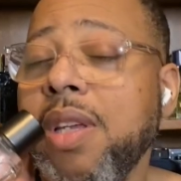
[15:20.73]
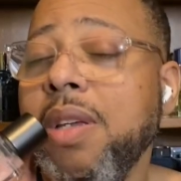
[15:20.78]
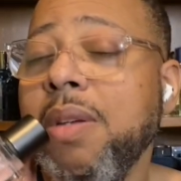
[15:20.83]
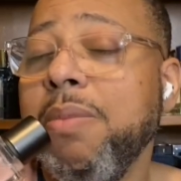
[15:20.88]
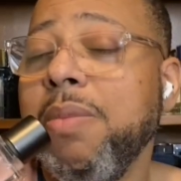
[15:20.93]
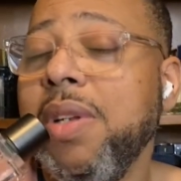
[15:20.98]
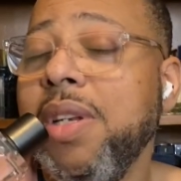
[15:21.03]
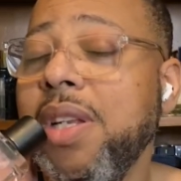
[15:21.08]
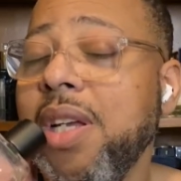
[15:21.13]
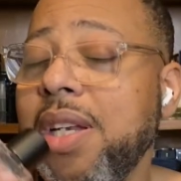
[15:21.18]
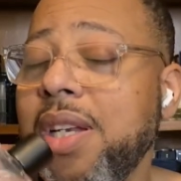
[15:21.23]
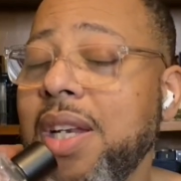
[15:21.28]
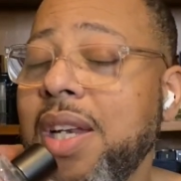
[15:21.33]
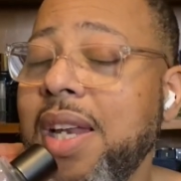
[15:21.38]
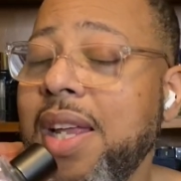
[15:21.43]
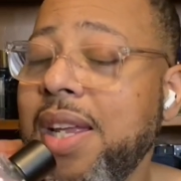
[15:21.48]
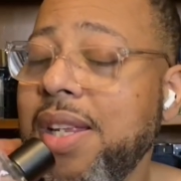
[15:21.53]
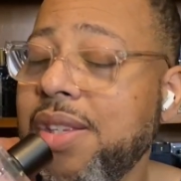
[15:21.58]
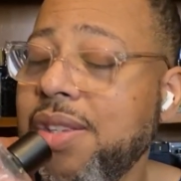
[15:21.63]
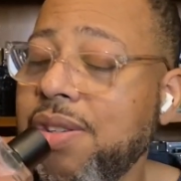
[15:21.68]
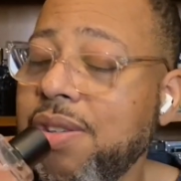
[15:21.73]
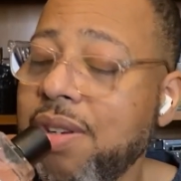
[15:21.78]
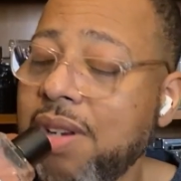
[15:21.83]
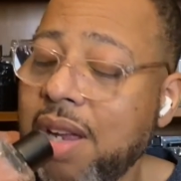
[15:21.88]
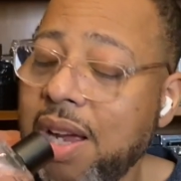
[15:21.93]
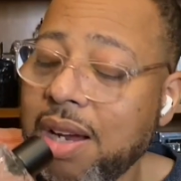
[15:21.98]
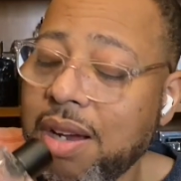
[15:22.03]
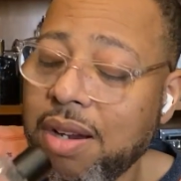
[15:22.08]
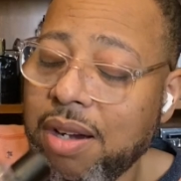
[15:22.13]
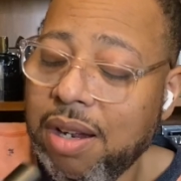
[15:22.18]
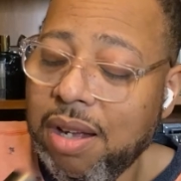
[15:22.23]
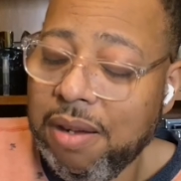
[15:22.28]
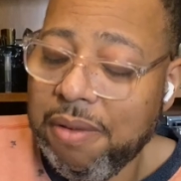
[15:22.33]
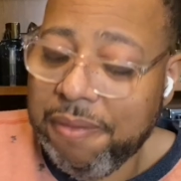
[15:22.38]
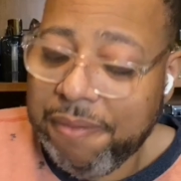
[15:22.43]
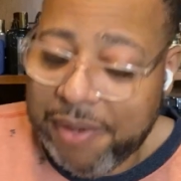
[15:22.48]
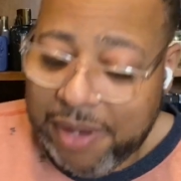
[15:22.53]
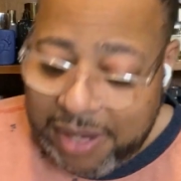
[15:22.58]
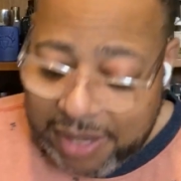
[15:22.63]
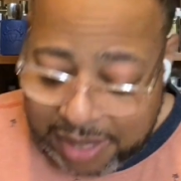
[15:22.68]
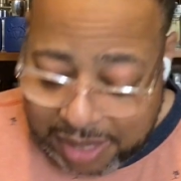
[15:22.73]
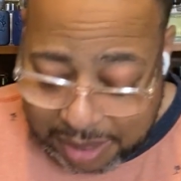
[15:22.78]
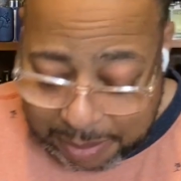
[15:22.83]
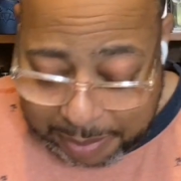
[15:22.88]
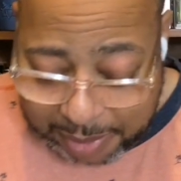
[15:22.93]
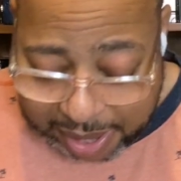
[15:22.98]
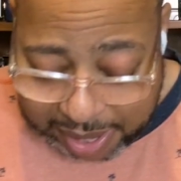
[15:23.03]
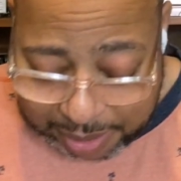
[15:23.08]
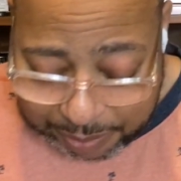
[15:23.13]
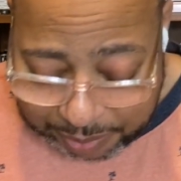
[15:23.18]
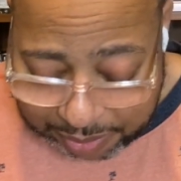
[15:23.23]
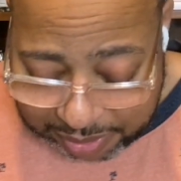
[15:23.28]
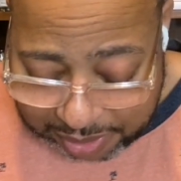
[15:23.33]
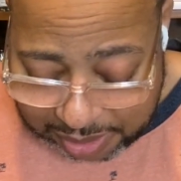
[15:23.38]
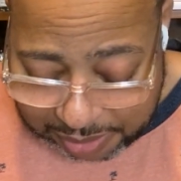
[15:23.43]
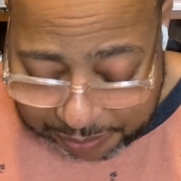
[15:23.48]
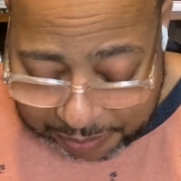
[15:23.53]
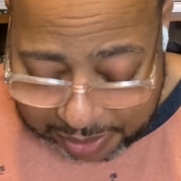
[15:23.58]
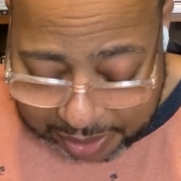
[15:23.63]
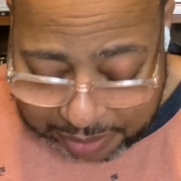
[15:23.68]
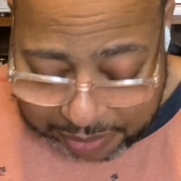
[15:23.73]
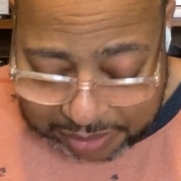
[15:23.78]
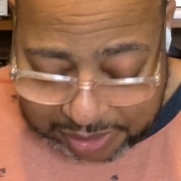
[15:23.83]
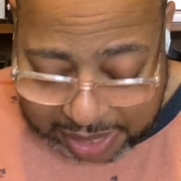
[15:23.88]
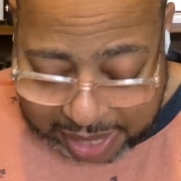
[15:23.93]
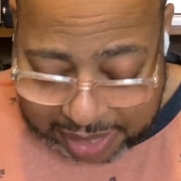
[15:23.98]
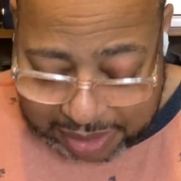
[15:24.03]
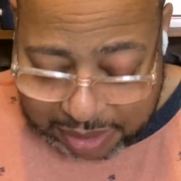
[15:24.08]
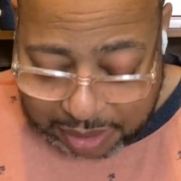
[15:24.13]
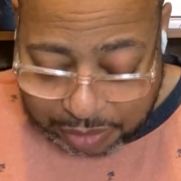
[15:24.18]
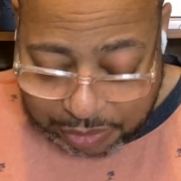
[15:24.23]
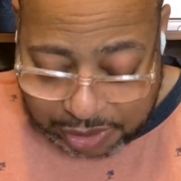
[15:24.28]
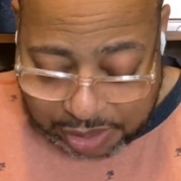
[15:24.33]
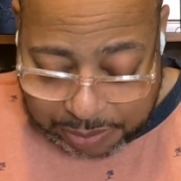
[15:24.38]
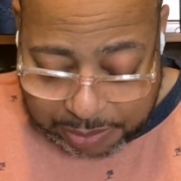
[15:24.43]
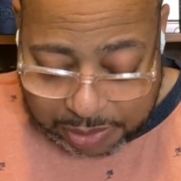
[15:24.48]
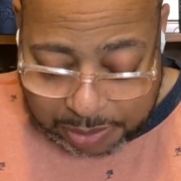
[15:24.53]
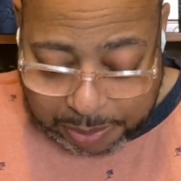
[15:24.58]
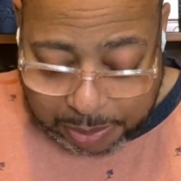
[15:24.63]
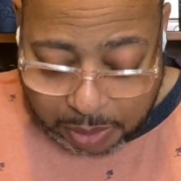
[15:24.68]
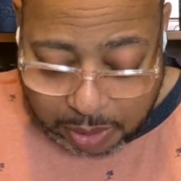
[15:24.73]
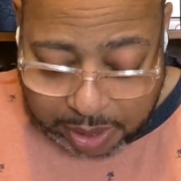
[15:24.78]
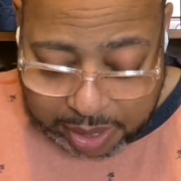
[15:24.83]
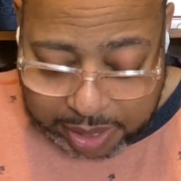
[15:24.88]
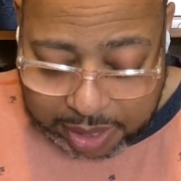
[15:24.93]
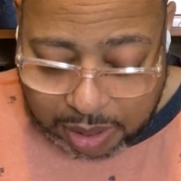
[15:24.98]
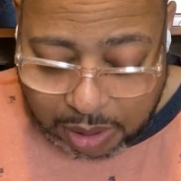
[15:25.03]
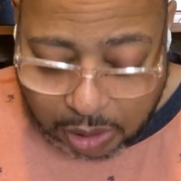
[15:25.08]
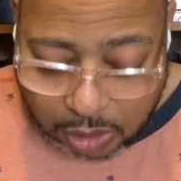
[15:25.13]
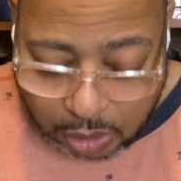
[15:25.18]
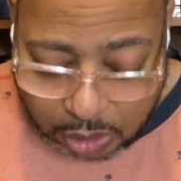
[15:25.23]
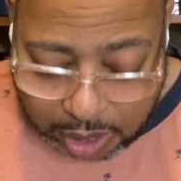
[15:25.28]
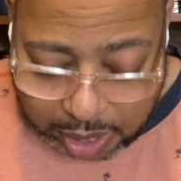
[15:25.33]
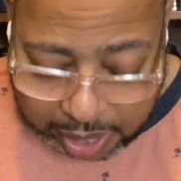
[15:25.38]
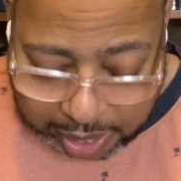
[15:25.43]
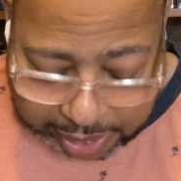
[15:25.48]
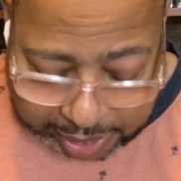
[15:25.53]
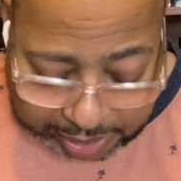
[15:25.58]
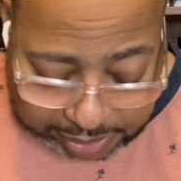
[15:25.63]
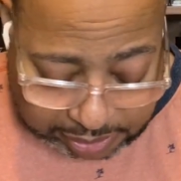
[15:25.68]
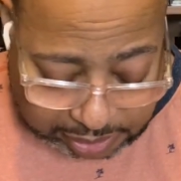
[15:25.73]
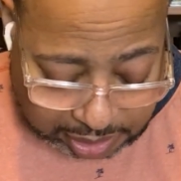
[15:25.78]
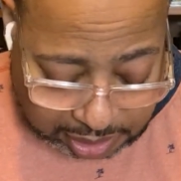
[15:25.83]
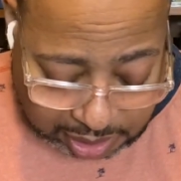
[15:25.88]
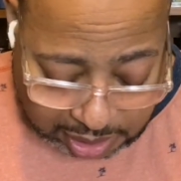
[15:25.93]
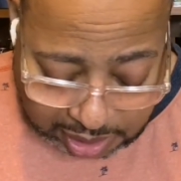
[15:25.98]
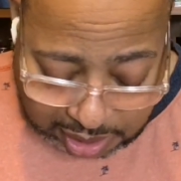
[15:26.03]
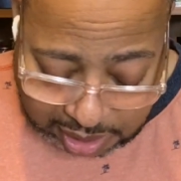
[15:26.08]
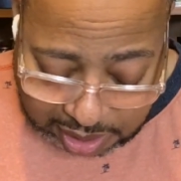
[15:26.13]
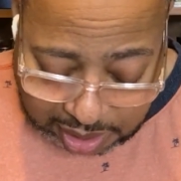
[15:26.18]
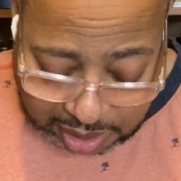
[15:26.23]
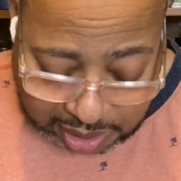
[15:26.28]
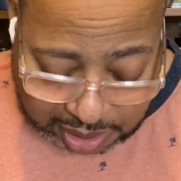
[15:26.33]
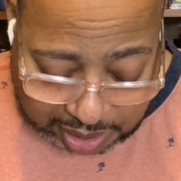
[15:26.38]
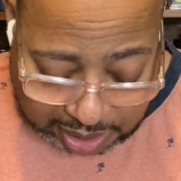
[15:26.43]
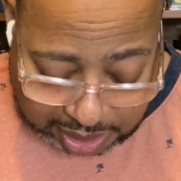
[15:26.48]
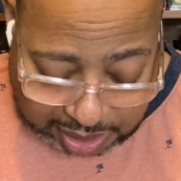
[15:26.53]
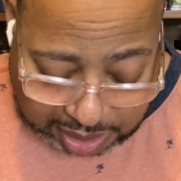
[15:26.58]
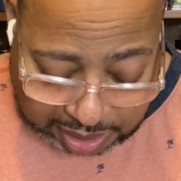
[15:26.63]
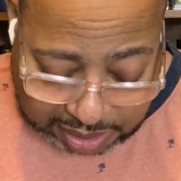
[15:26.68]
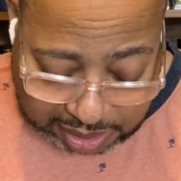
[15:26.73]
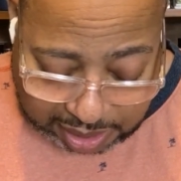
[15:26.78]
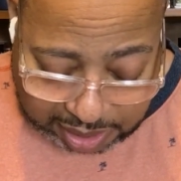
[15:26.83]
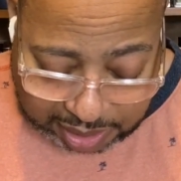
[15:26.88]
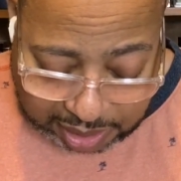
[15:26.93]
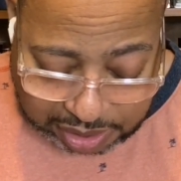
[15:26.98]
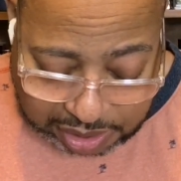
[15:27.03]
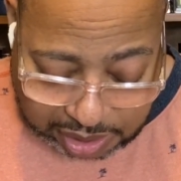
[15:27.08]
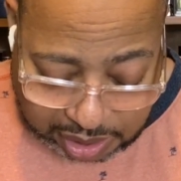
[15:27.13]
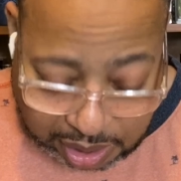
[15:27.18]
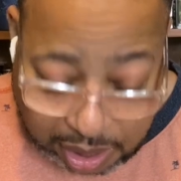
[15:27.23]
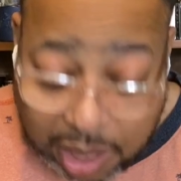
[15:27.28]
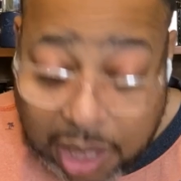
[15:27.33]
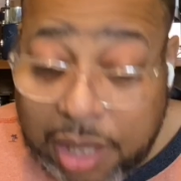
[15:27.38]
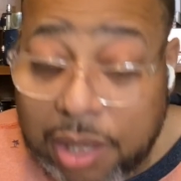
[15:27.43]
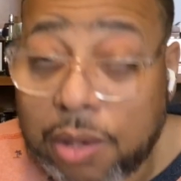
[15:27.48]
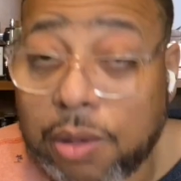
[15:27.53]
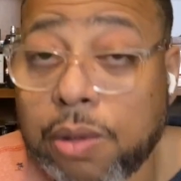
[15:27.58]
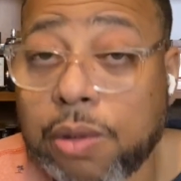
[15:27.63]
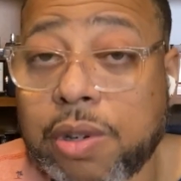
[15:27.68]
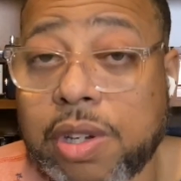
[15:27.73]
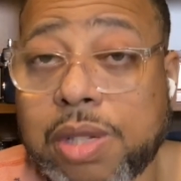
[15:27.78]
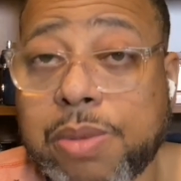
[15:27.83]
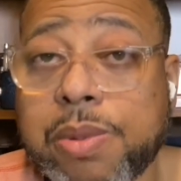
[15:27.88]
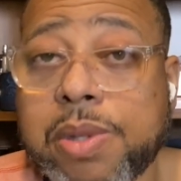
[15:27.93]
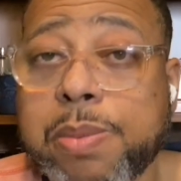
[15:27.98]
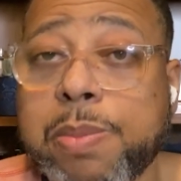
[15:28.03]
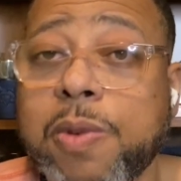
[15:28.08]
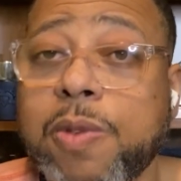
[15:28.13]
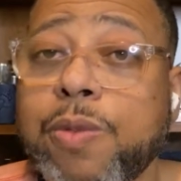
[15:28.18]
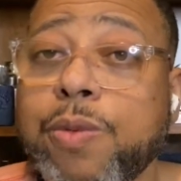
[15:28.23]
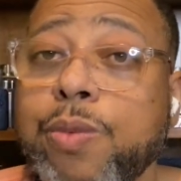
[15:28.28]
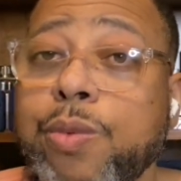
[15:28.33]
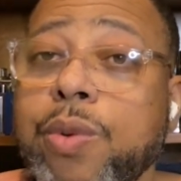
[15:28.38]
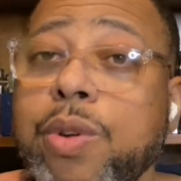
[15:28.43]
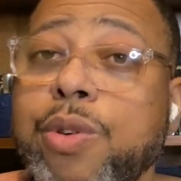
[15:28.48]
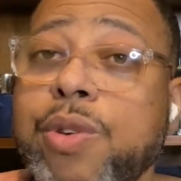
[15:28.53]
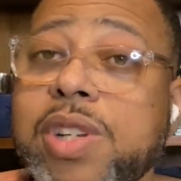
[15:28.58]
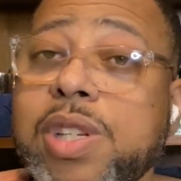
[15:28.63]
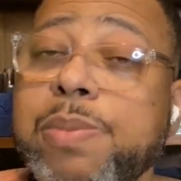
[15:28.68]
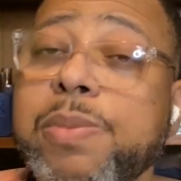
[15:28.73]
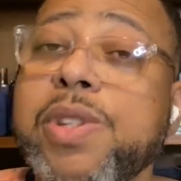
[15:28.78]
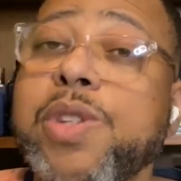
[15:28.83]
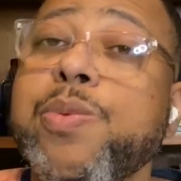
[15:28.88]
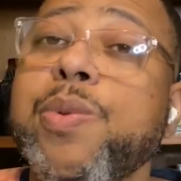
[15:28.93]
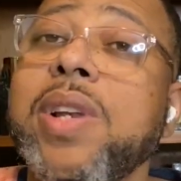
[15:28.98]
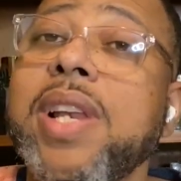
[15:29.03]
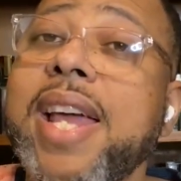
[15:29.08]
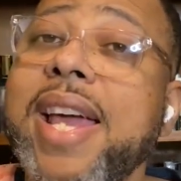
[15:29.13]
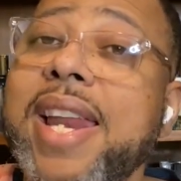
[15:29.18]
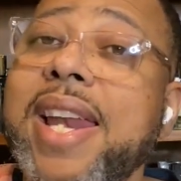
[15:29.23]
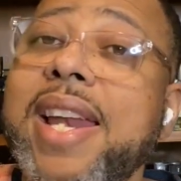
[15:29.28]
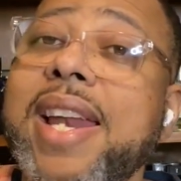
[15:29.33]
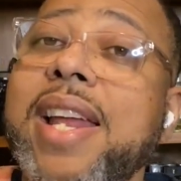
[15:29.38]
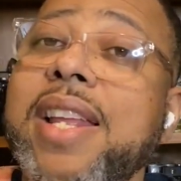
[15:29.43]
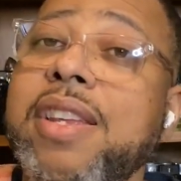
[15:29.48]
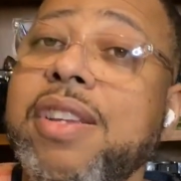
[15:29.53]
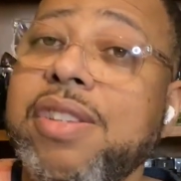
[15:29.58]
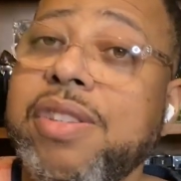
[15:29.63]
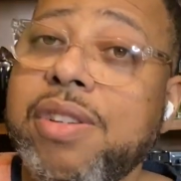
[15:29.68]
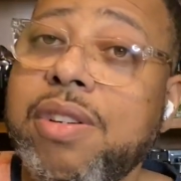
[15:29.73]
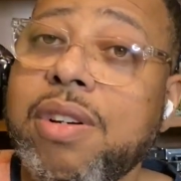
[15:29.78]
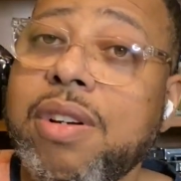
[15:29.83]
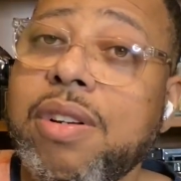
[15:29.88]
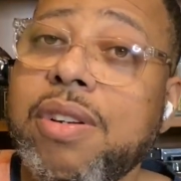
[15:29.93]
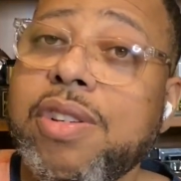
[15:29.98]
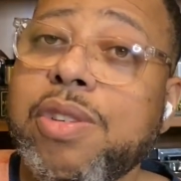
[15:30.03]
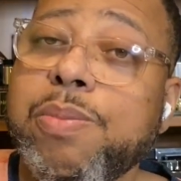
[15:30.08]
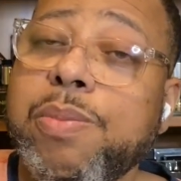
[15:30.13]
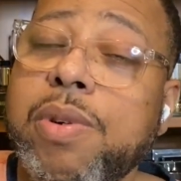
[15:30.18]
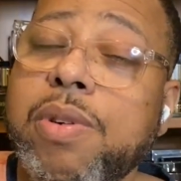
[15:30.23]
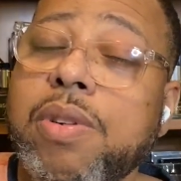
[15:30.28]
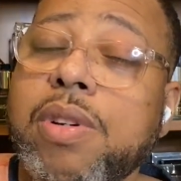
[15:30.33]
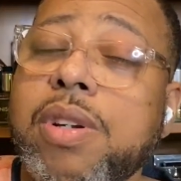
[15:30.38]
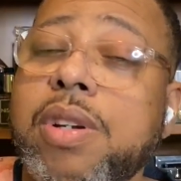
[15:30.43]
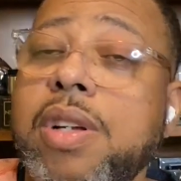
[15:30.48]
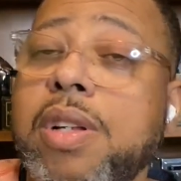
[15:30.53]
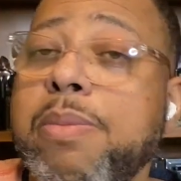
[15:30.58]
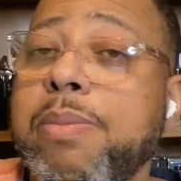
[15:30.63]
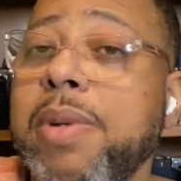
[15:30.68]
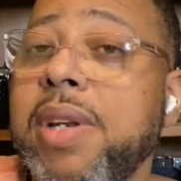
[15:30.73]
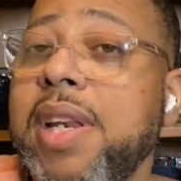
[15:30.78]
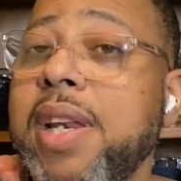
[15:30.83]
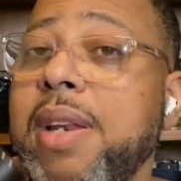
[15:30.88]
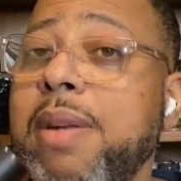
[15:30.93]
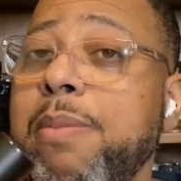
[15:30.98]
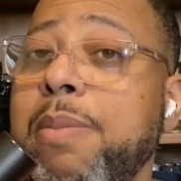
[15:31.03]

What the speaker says: but nonetheless, you're not gonna offend anybody with this fragrance at the Christmas party or at anything that you're gonna do Christmas related, and you're still gonna smell good.